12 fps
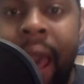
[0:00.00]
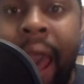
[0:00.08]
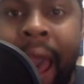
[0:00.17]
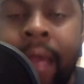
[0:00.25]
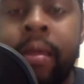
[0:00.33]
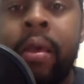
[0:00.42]

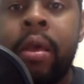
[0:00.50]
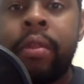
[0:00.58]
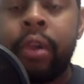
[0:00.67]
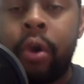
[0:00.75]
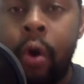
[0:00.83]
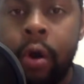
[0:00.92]
at
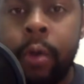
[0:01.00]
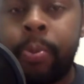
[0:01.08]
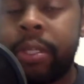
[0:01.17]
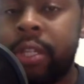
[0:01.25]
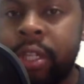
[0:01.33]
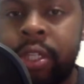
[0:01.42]
the corner
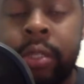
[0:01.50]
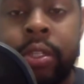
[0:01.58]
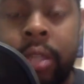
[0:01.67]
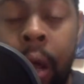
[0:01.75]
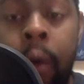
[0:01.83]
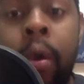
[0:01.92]
position.
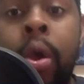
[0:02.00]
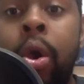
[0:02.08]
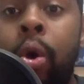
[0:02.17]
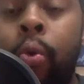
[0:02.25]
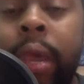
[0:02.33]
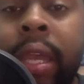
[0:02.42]
So
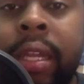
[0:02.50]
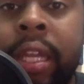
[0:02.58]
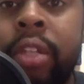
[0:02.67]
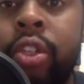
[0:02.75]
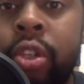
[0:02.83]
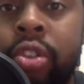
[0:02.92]
we
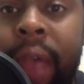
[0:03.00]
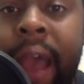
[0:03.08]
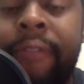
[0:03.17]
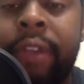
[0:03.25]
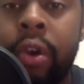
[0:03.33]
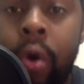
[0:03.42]
need to
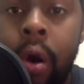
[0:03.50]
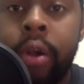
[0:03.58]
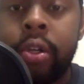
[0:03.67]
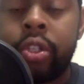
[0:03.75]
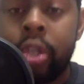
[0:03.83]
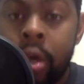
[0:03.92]
draft a
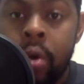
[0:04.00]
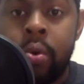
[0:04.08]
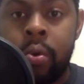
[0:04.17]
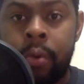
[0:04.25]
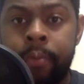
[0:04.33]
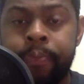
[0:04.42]
corner
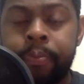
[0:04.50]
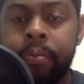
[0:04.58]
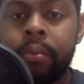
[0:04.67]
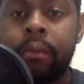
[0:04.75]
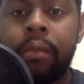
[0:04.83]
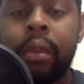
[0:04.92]
too.
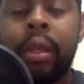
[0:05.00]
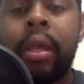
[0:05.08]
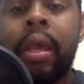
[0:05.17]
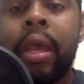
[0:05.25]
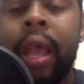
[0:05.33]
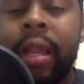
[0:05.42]

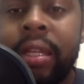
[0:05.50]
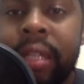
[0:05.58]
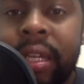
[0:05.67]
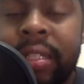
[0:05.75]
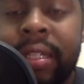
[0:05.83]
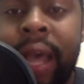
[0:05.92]
And it
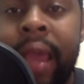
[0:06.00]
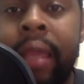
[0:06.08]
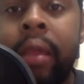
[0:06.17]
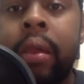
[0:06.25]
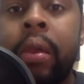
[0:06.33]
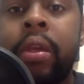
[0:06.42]
looks
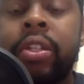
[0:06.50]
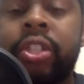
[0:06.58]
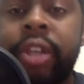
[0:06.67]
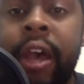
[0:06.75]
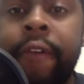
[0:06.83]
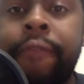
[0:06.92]
like
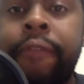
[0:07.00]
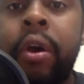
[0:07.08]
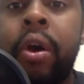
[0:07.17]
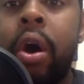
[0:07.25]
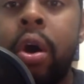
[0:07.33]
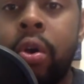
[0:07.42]
Jeff
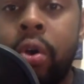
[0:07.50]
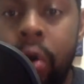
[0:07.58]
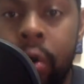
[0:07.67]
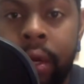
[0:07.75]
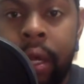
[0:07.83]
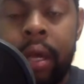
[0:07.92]

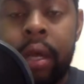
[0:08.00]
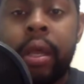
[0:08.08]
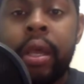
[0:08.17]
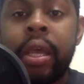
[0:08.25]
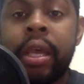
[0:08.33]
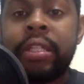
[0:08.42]
Okudah
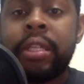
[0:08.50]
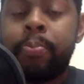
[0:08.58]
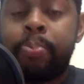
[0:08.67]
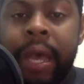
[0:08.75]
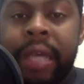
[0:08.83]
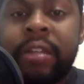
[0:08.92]
is the
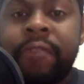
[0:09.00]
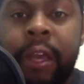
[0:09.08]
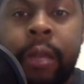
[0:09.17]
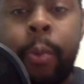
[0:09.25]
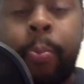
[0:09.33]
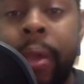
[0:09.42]
best
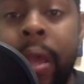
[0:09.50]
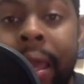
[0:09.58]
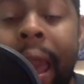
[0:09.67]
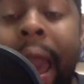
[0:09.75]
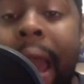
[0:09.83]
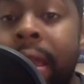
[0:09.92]
available
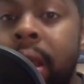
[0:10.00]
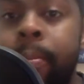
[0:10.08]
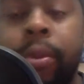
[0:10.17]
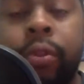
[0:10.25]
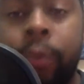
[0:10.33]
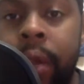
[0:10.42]
pick at
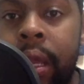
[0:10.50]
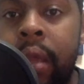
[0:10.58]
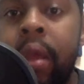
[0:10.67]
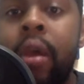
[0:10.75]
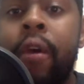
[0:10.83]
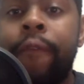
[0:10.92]
number
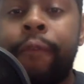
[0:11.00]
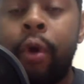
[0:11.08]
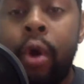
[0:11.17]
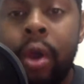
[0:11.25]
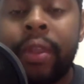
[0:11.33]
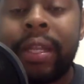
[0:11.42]
3
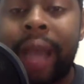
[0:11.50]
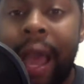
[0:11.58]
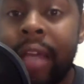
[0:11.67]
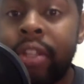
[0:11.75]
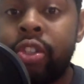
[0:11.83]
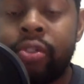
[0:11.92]
for the
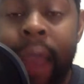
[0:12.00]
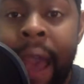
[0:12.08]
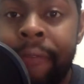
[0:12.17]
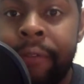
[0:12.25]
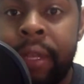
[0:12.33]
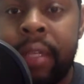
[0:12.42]
Lions
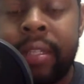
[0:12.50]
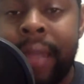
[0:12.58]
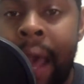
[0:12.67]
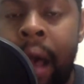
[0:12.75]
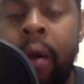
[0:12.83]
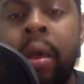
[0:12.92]
draft needs.
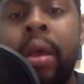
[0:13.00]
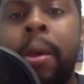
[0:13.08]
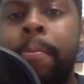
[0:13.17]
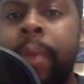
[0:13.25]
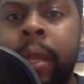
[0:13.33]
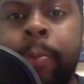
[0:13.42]
Now,
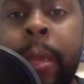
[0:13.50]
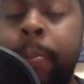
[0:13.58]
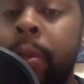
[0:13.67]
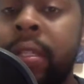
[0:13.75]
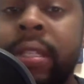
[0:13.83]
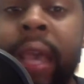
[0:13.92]
many people
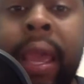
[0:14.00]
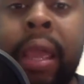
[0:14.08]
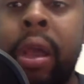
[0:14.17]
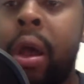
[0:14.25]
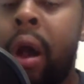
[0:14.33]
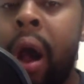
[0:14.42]
will
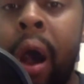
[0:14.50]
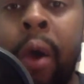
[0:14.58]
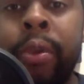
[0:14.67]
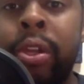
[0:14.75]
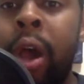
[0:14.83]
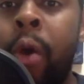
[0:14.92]
say, oh,
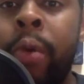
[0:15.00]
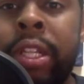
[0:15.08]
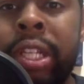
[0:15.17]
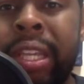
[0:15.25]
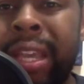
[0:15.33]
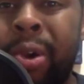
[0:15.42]
we
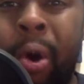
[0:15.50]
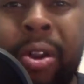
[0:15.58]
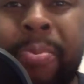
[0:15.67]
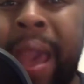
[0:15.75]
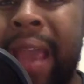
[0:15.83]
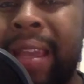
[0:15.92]
should get
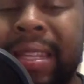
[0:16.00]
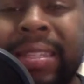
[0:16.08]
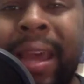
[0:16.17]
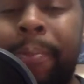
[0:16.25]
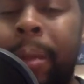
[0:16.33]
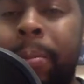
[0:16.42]
quarterback and this,
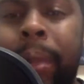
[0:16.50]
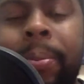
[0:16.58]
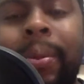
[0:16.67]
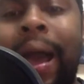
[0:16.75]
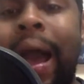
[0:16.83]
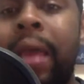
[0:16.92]
that, blah, blah,
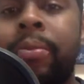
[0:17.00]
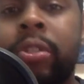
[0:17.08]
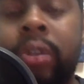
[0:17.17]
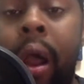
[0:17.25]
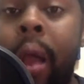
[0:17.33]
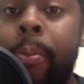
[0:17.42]
blah. I am
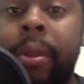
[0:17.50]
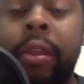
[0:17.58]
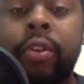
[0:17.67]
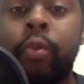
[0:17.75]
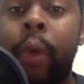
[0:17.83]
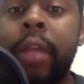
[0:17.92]
sorry, but
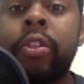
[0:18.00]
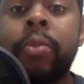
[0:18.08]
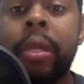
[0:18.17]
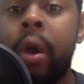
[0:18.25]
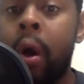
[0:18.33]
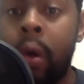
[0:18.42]
there's way too
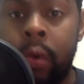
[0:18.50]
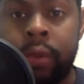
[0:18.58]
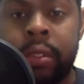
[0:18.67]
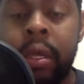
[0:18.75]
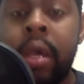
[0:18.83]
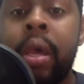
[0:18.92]
many
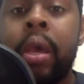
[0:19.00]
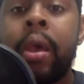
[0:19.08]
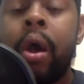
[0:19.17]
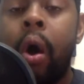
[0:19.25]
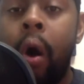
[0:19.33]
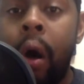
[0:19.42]
holes
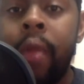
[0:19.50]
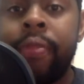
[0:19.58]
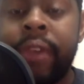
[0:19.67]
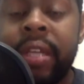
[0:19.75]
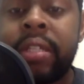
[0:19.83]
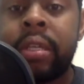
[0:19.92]
on
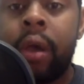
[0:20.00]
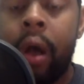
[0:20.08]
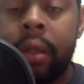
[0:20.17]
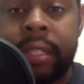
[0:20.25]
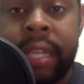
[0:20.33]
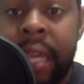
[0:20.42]
this
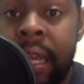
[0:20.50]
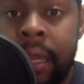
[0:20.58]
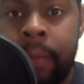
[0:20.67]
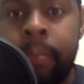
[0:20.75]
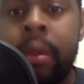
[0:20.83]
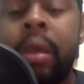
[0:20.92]
team